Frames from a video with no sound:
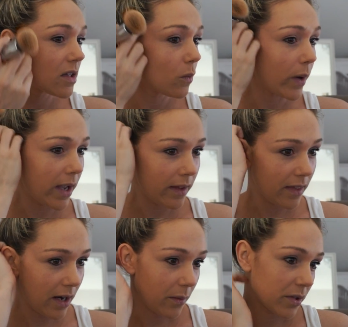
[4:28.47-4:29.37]
the way
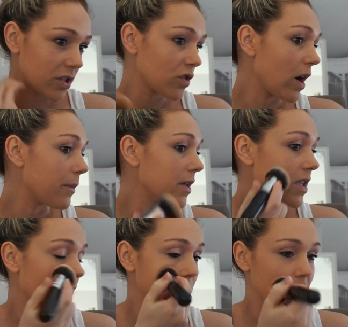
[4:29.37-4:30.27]
that I would describe the
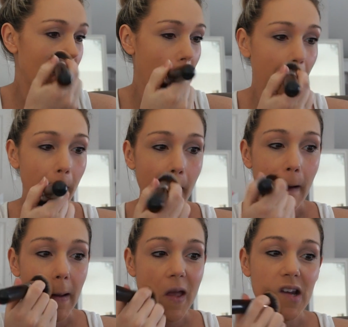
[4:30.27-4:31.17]
texture.
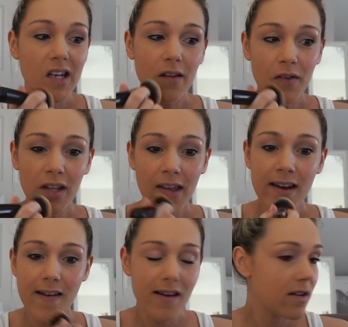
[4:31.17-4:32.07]
It
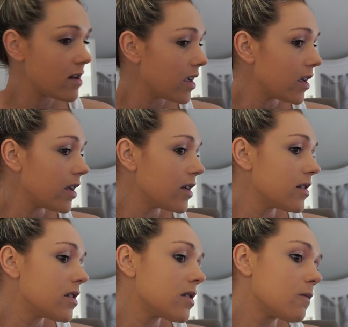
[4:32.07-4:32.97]
definitely
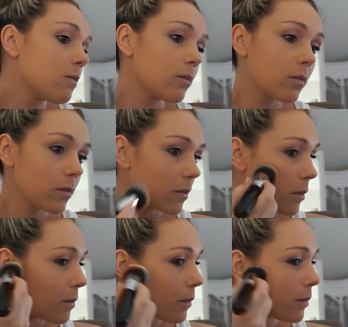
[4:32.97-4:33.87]
is
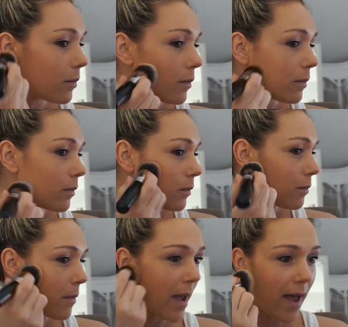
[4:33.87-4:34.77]

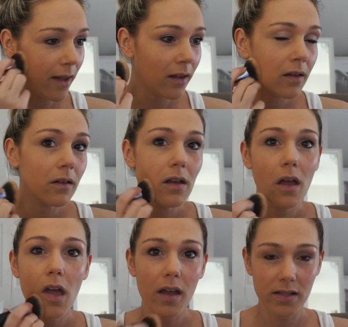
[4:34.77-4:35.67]
matte.
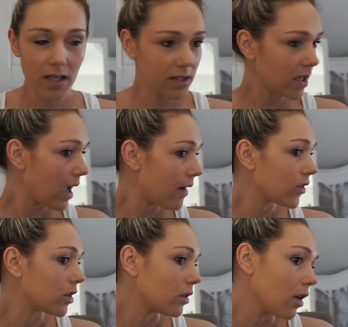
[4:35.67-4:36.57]
It doesn't have
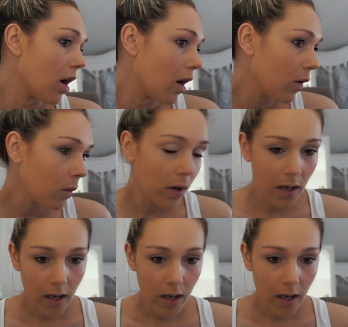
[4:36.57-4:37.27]
a glow,